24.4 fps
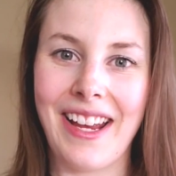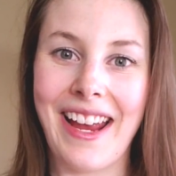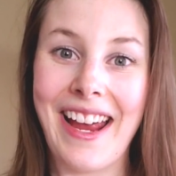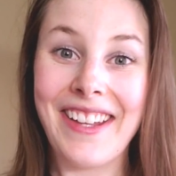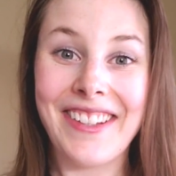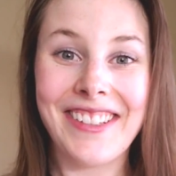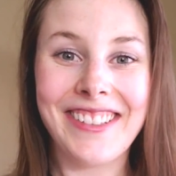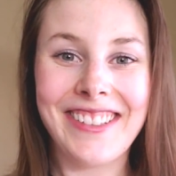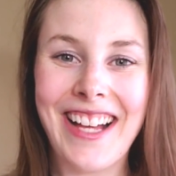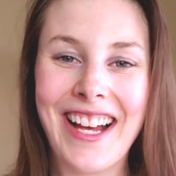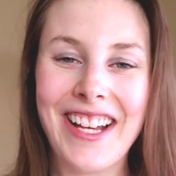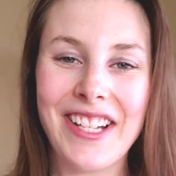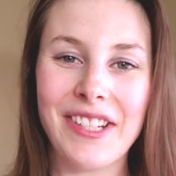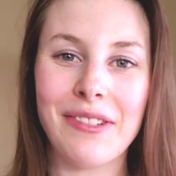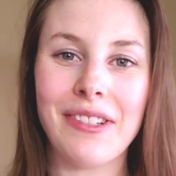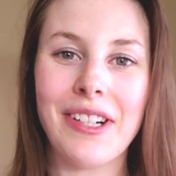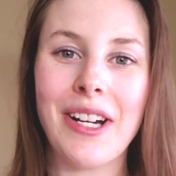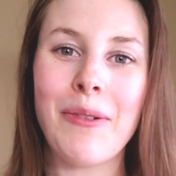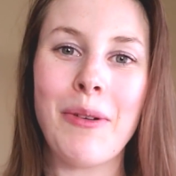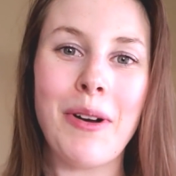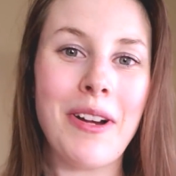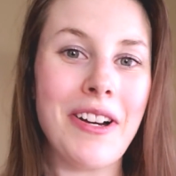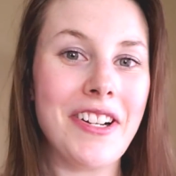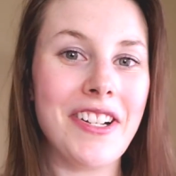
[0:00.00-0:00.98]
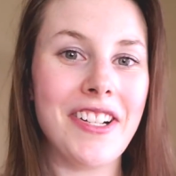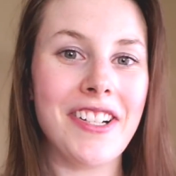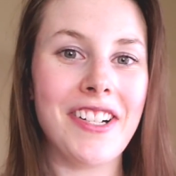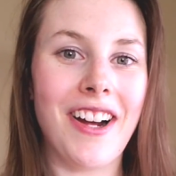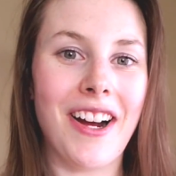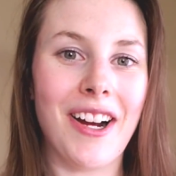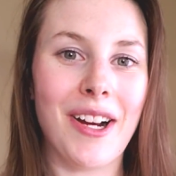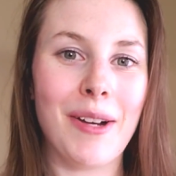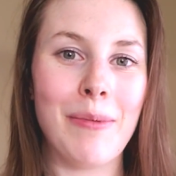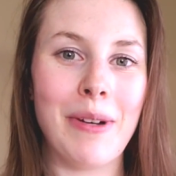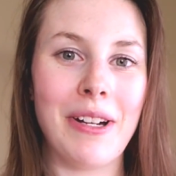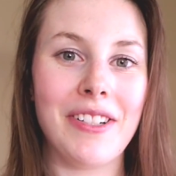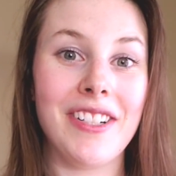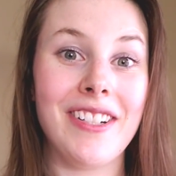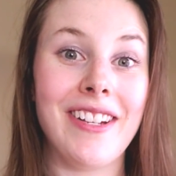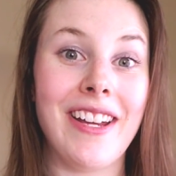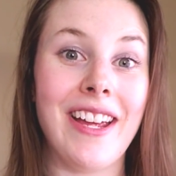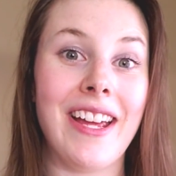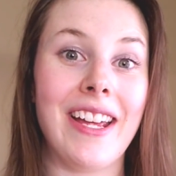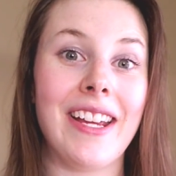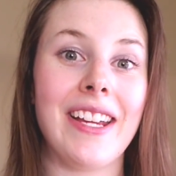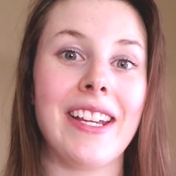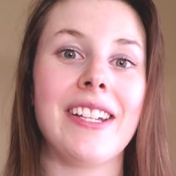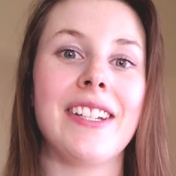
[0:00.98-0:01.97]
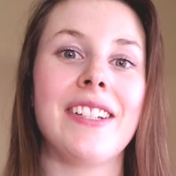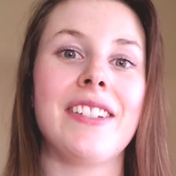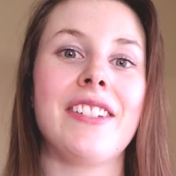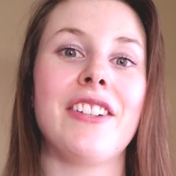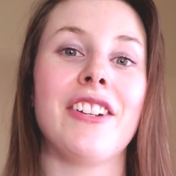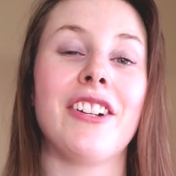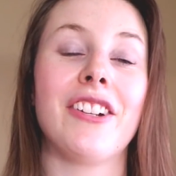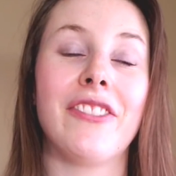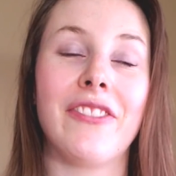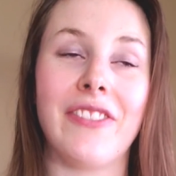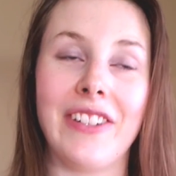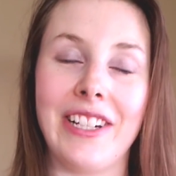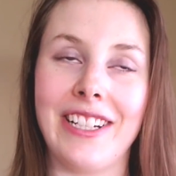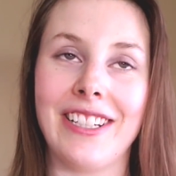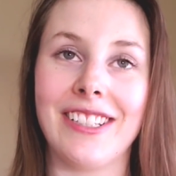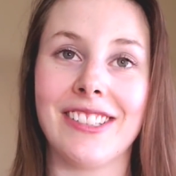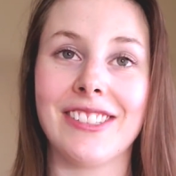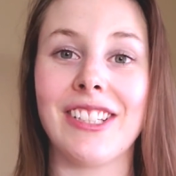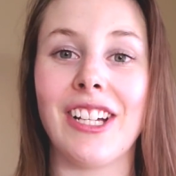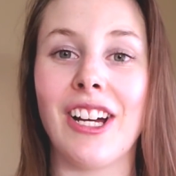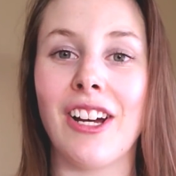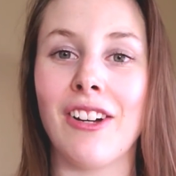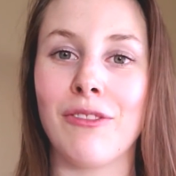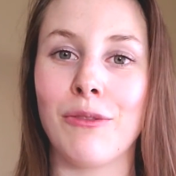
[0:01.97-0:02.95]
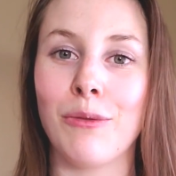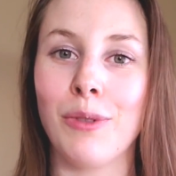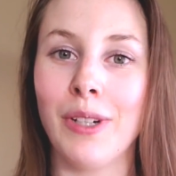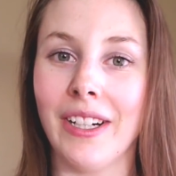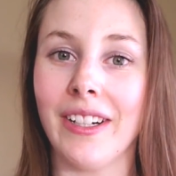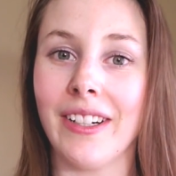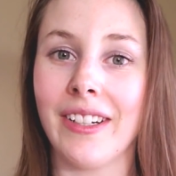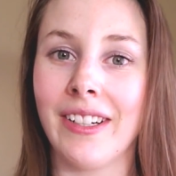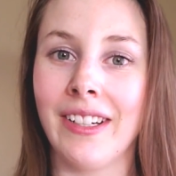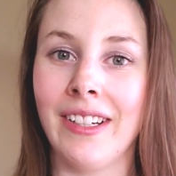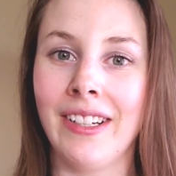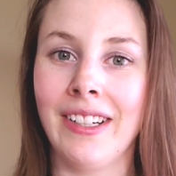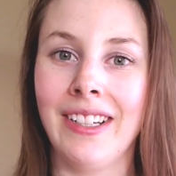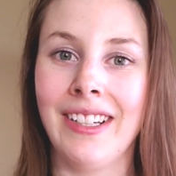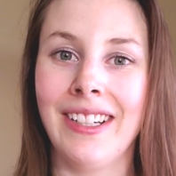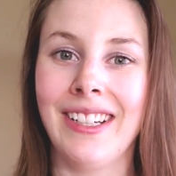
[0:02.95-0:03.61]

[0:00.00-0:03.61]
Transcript: And the last one I wanted to talk about today is your field of work.